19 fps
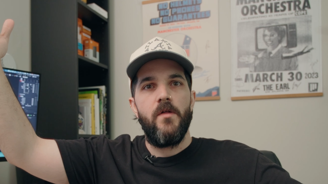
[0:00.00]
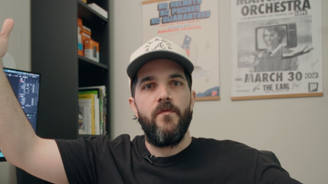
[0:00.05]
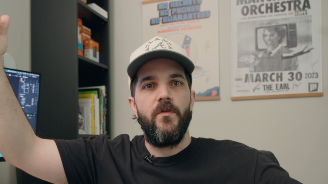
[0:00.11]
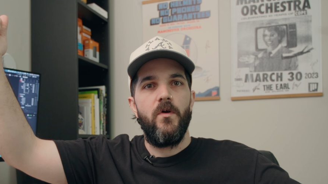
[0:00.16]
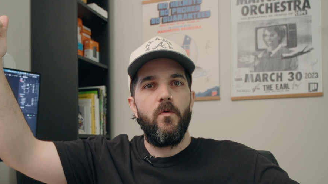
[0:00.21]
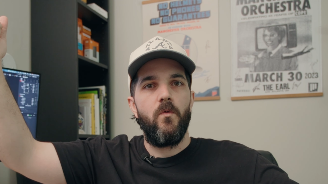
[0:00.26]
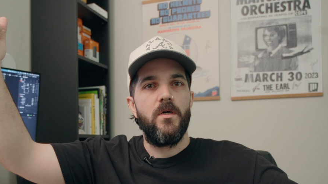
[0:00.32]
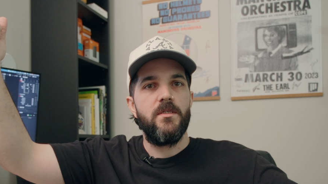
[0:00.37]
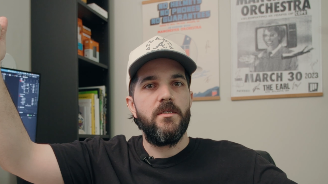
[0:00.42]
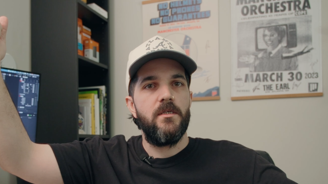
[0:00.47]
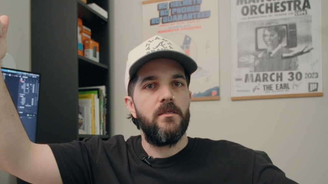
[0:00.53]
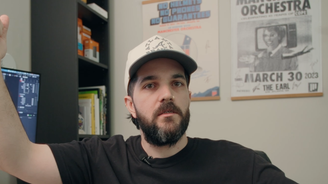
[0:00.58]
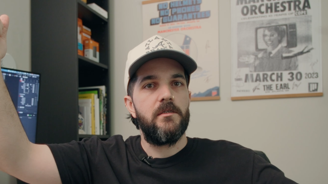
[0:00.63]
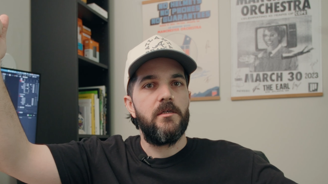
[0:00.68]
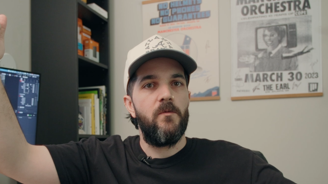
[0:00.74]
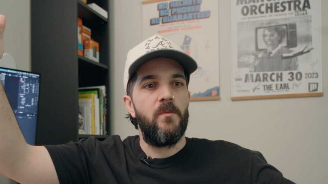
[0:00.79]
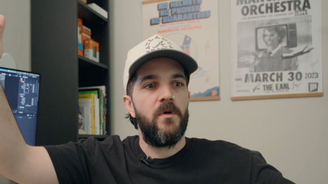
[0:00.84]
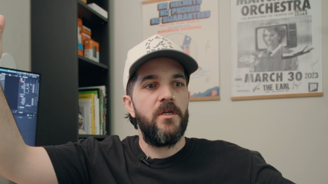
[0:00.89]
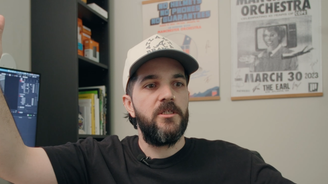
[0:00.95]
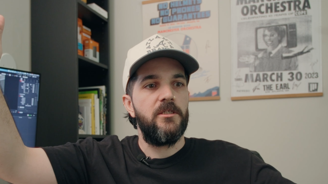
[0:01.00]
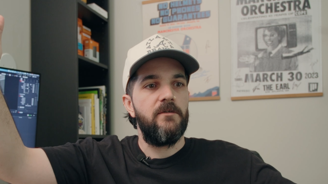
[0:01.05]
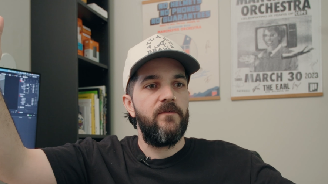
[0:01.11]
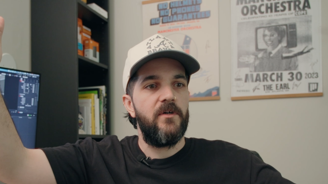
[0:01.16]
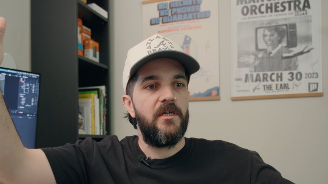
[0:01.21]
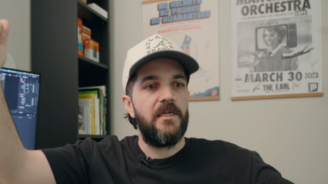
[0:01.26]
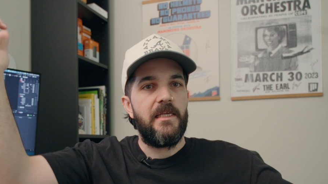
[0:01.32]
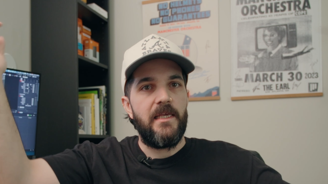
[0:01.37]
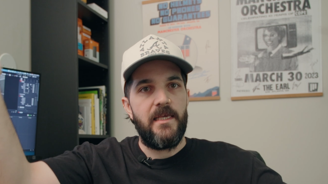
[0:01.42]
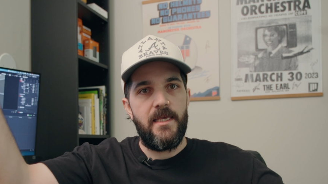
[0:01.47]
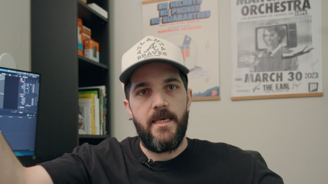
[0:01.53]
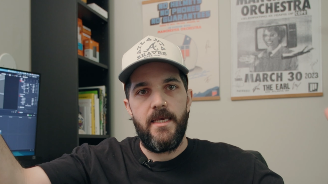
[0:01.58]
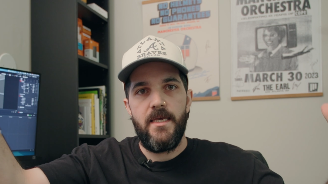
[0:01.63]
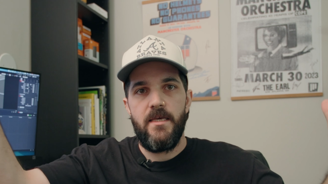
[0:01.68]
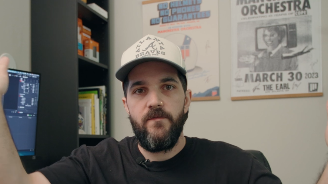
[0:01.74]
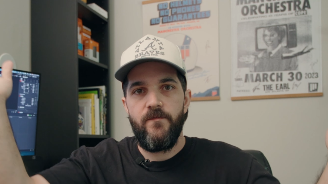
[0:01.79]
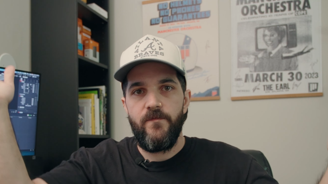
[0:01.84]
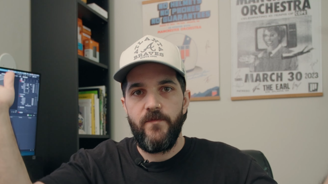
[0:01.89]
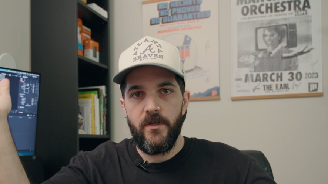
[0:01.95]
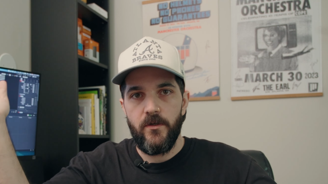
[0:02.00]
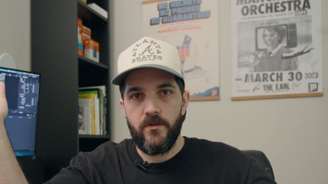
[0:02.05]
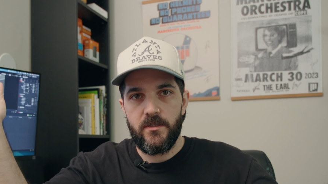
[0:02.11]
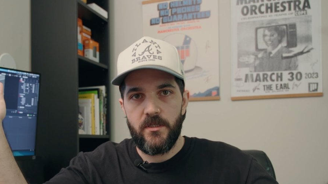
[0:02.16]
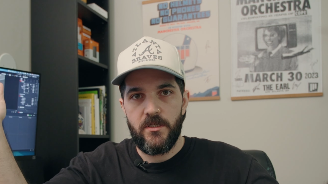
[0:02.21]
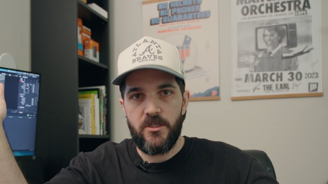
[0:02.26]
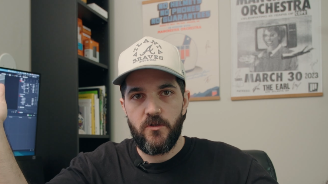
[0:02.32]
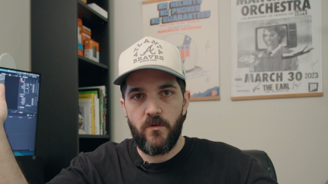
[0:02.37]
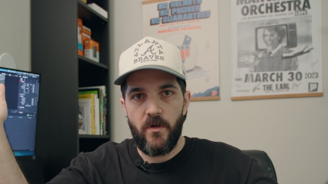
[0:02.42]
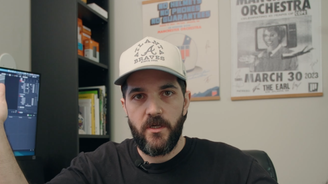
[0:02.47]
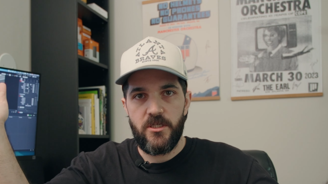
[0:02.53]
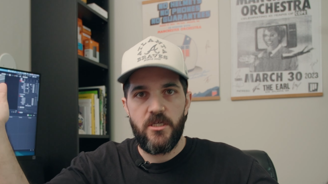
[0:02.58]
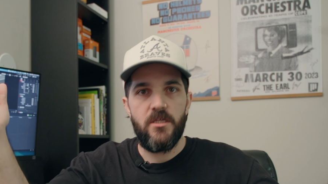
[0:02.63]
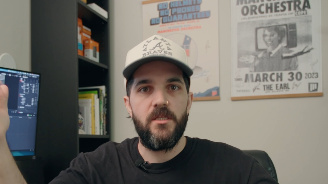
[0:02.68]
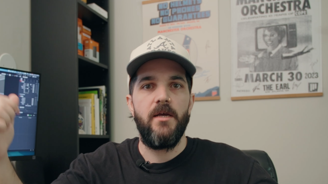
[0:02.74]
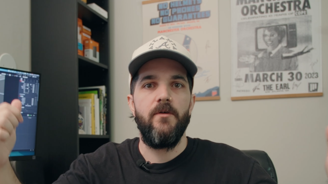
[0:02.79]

There wasn't so much of a key fill situation.